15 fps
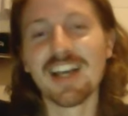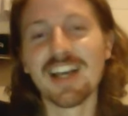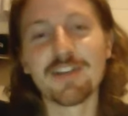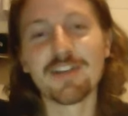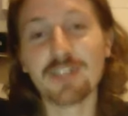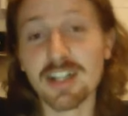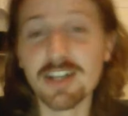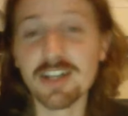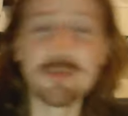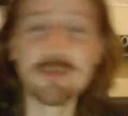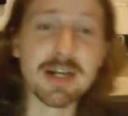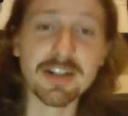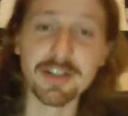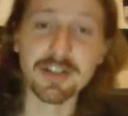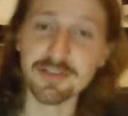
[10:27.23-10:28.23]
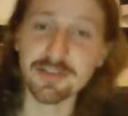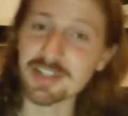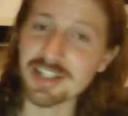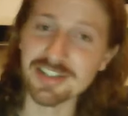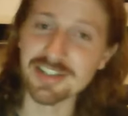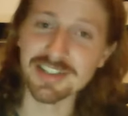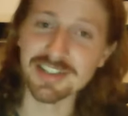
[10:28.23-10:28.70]
feel like I've made a lot of
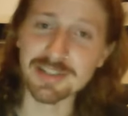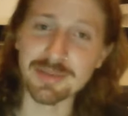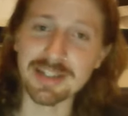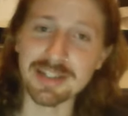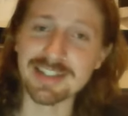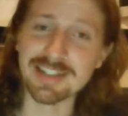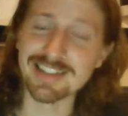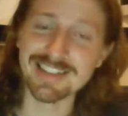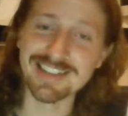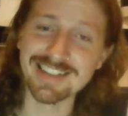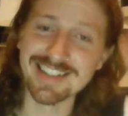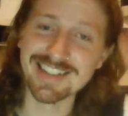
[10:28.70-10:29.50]
videos this week. It's,